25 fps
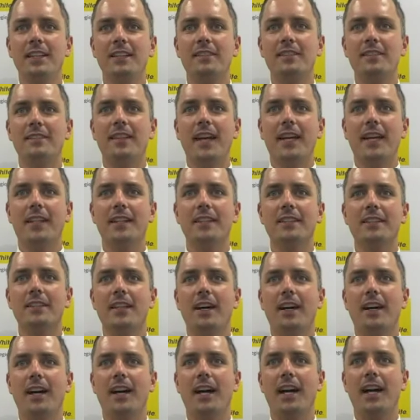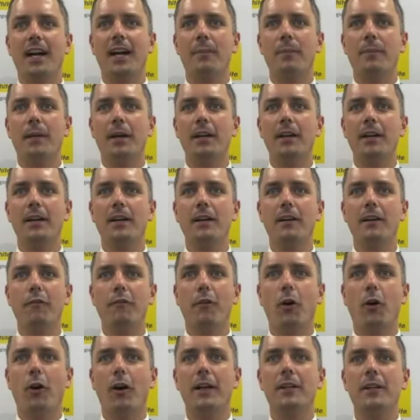Second time,
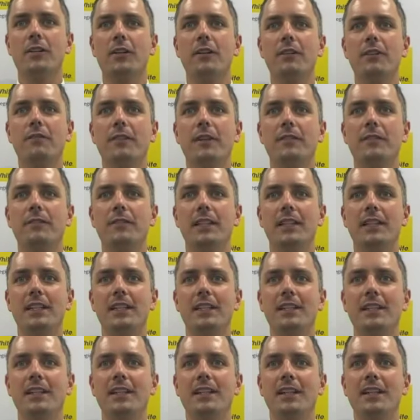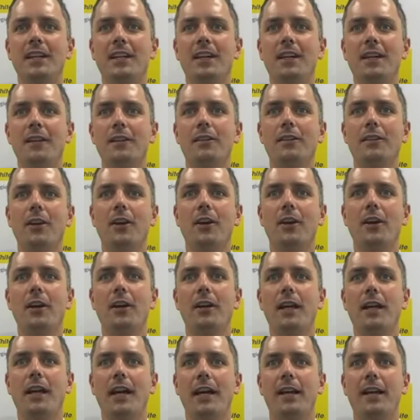$450,000.
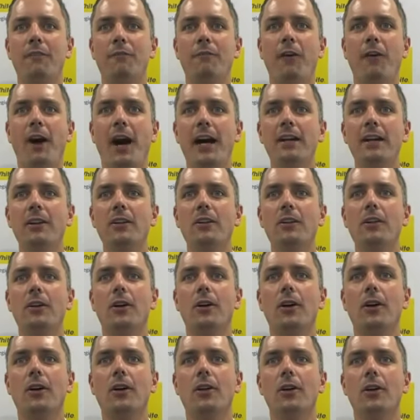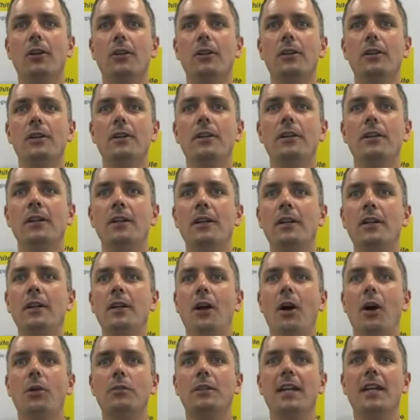Third and final call.
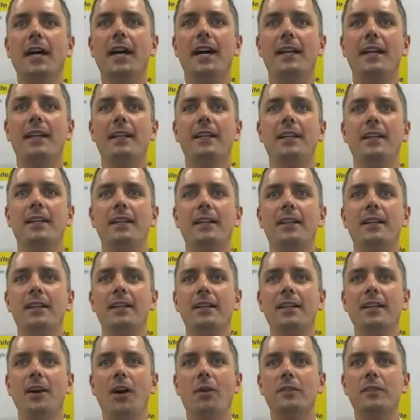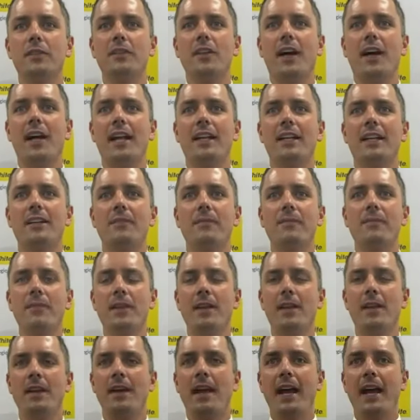Hold done. Hold silent.
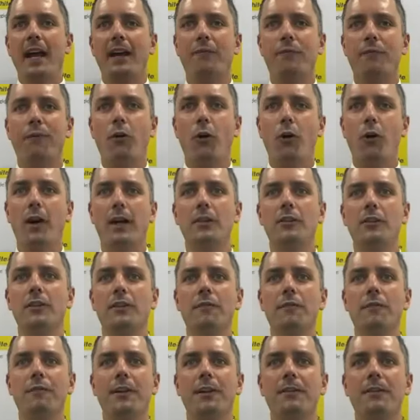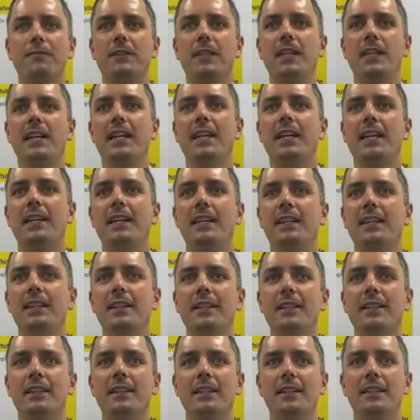At $450,000.